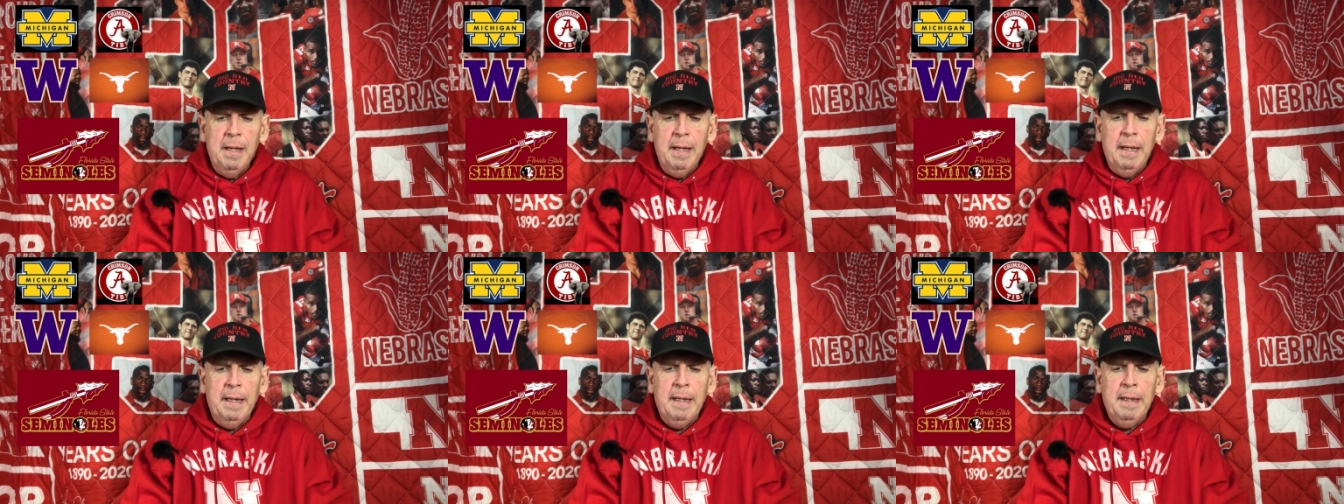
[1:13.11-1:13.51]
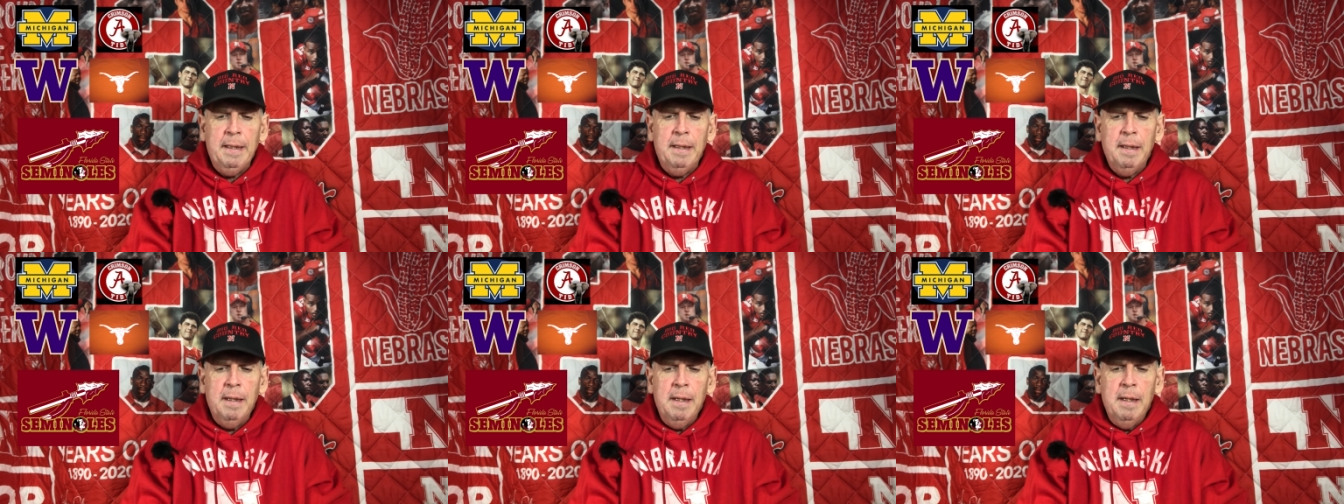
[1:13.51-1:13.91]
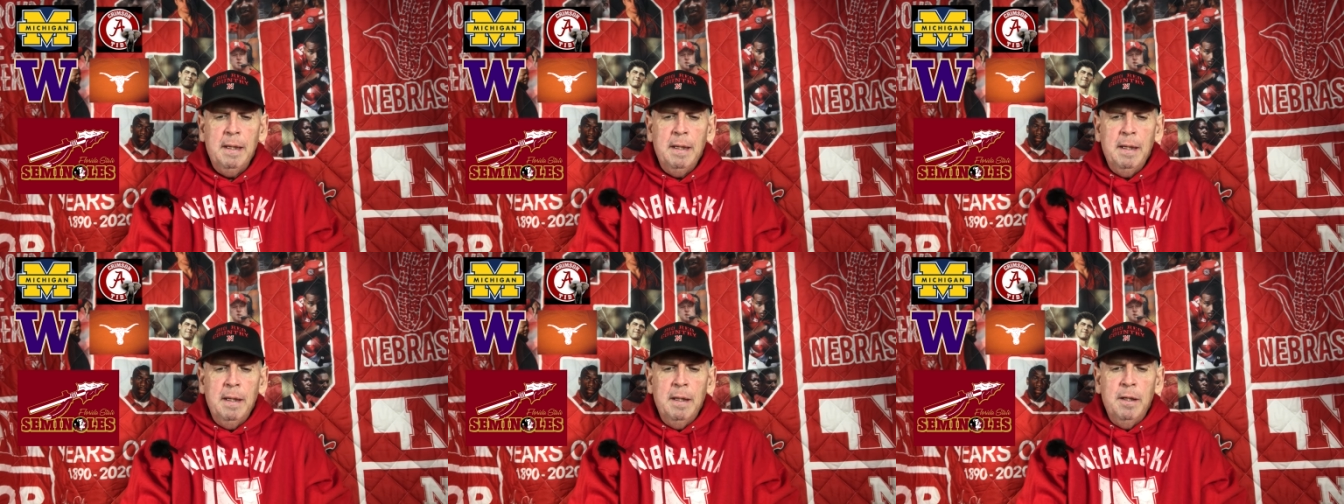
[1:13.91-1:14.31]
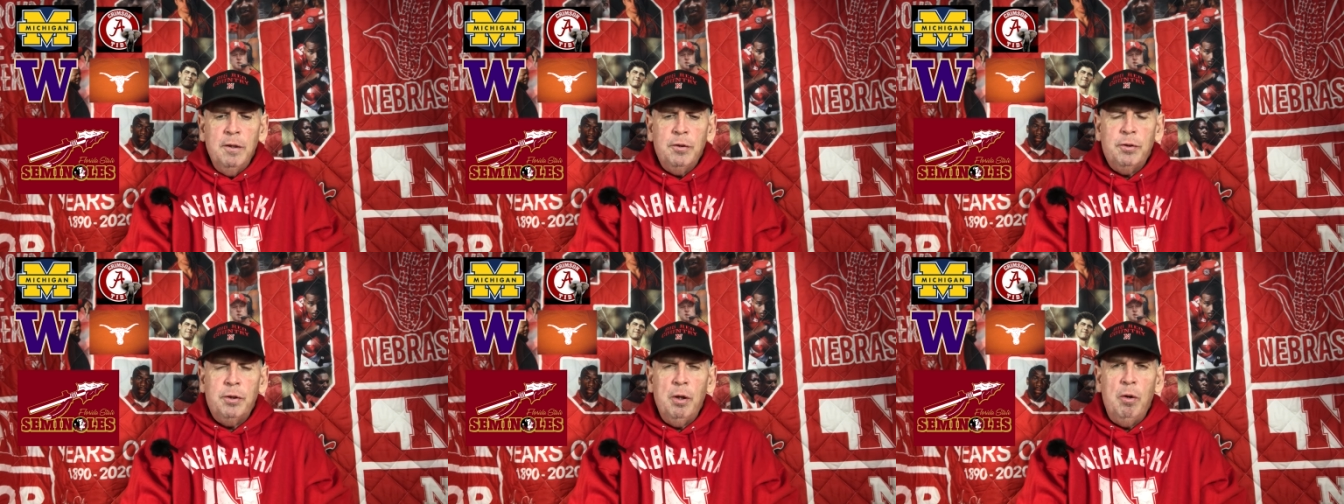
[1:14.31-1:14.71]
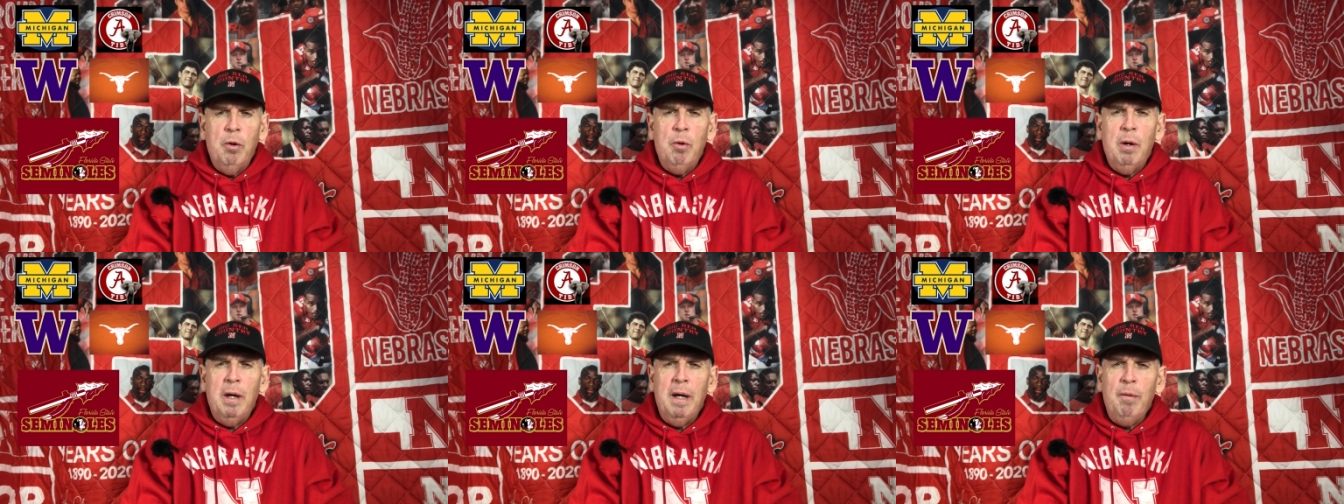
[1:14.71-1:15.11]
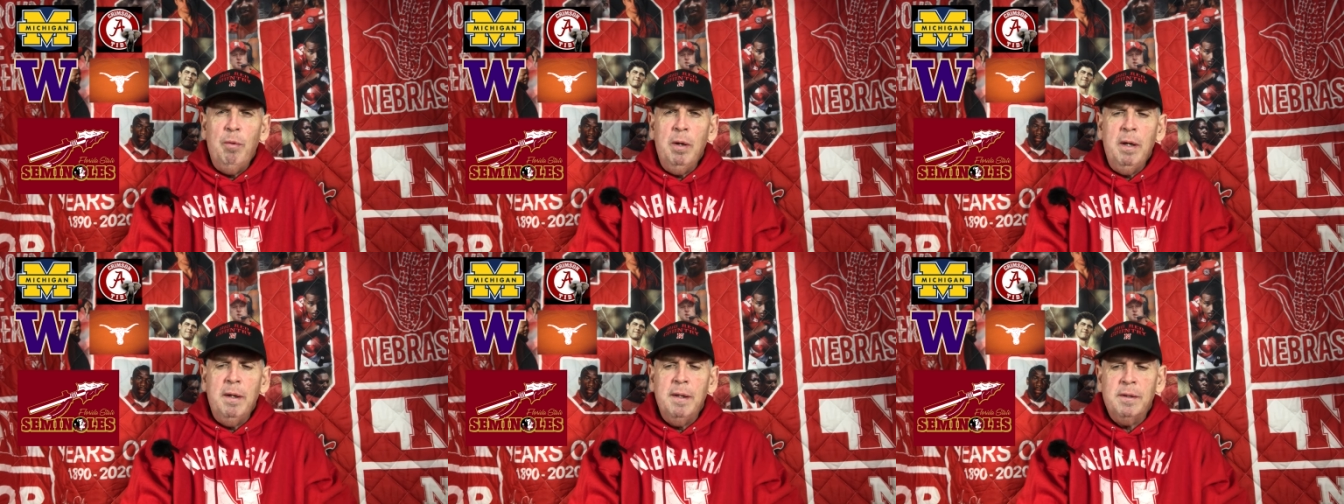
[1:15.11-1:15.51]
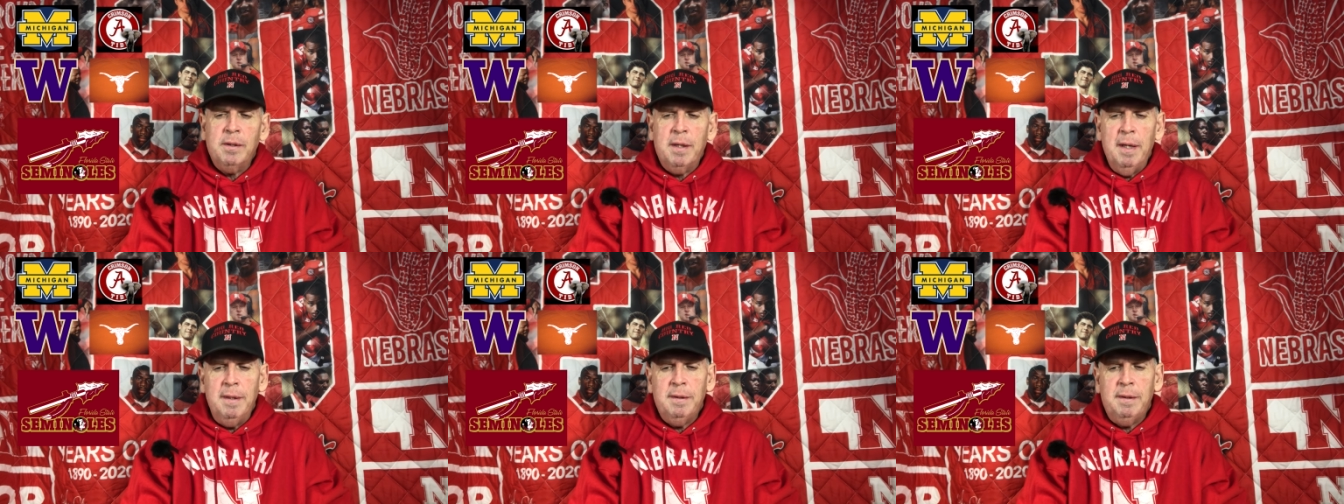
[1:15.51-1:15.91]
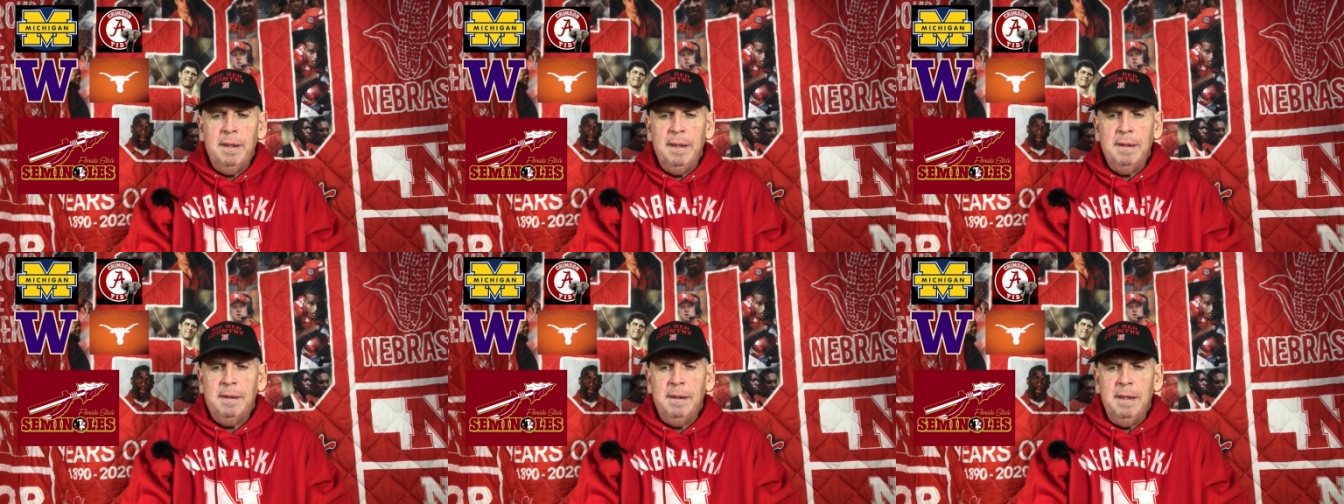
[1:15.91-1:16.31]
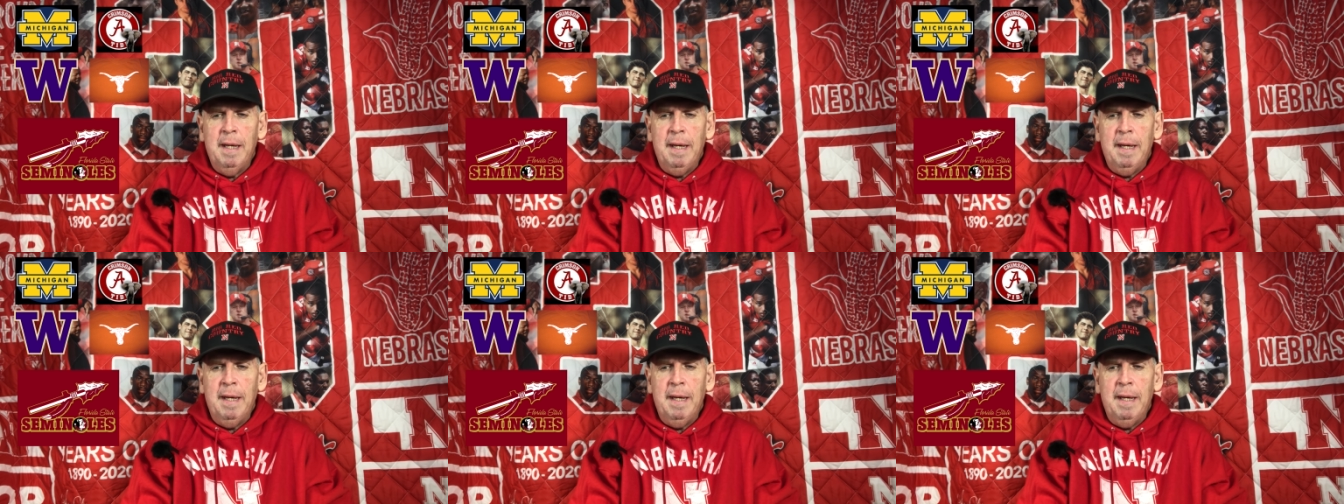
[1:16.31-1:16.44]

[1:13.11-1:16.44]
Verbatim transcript: and so I want to discuss this